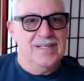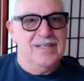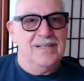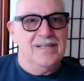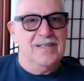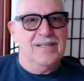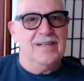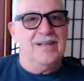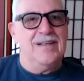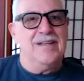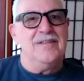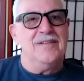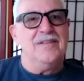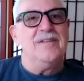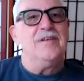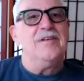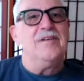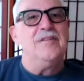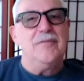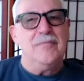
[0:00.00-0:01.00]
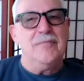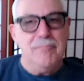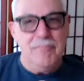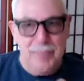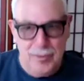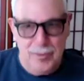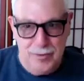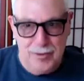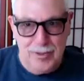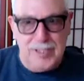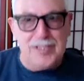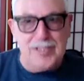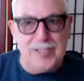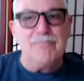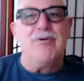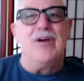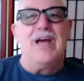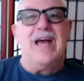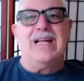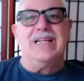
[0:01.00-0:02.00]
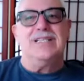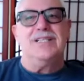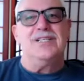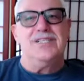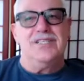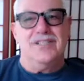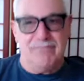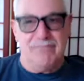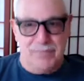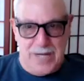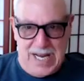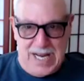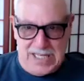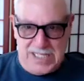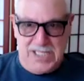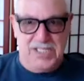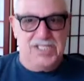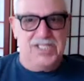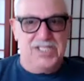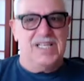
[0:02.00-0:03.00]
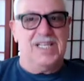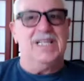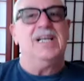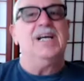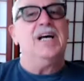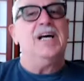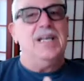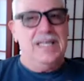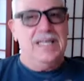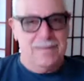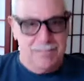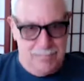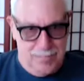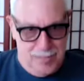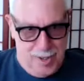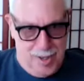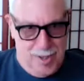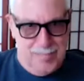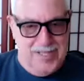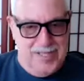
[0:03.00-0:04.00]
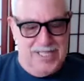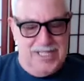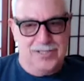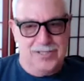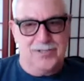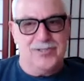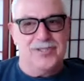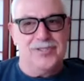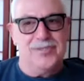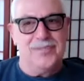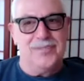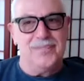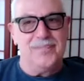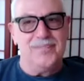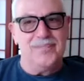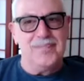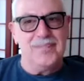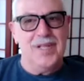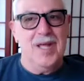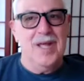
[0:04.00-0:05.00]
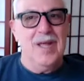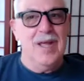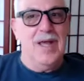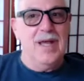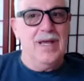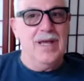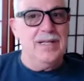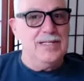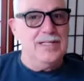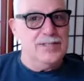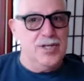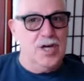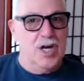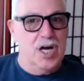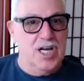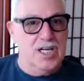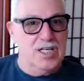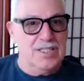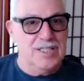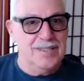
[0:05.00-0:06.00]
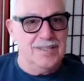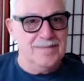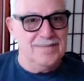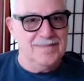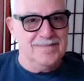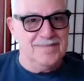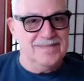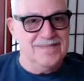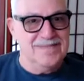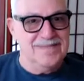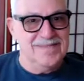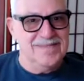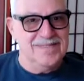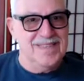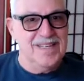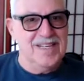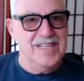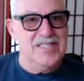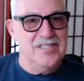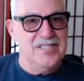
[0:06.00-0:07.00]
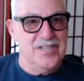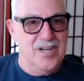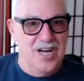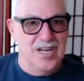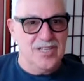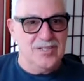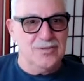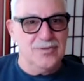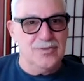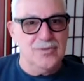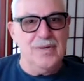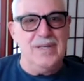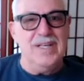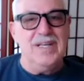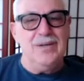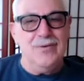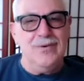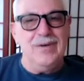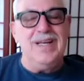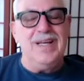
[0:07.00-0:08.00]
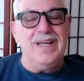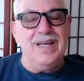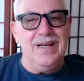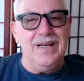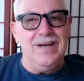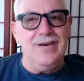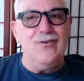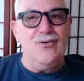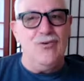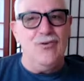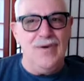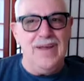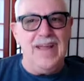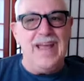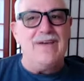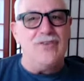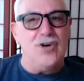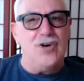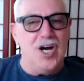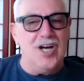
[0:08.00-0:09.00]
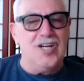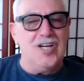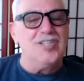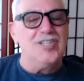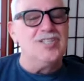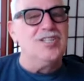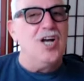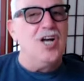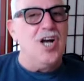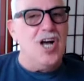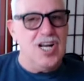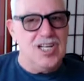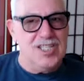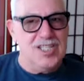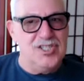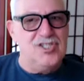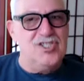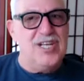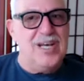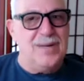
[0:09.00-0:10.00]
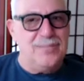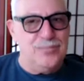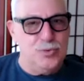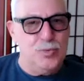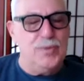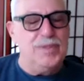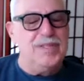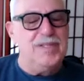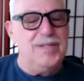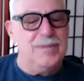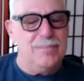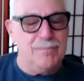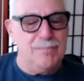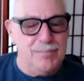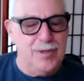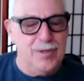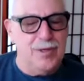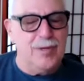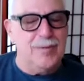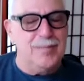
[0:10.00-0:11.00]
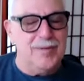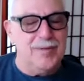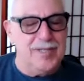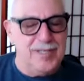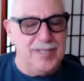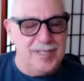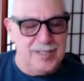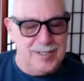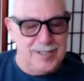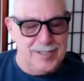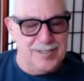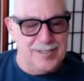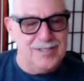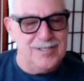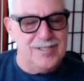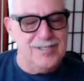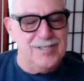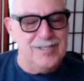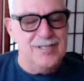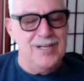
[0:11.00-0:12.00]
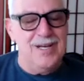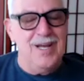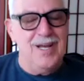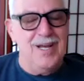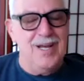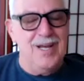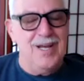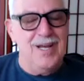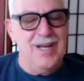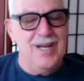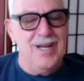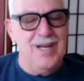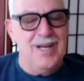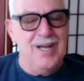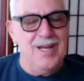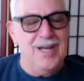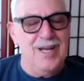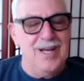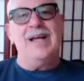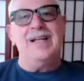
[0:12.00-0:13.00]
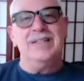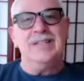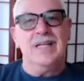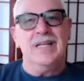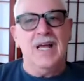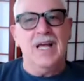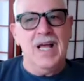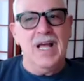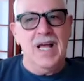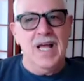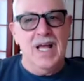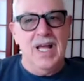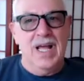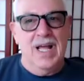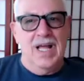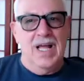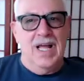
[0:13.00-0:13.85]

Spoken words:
and the Buddhist practice of practicing impermanence. And it's hard. It's hard. We have a hard concept with impermanence. And